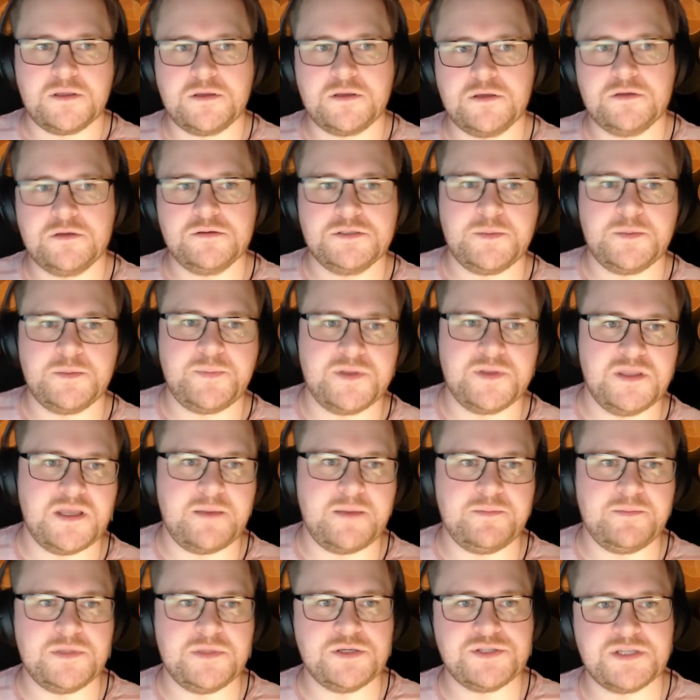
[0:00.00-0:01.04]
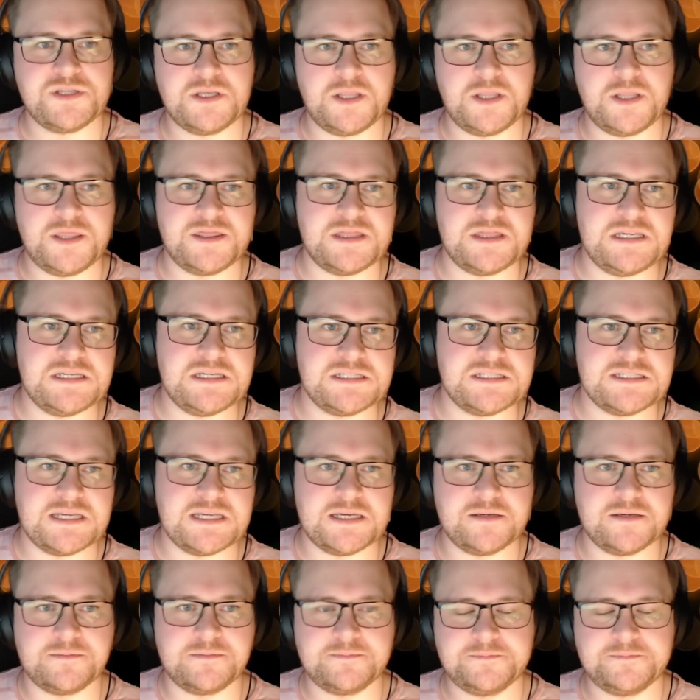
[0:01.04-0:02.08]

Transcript: Who's up in their musical theatre?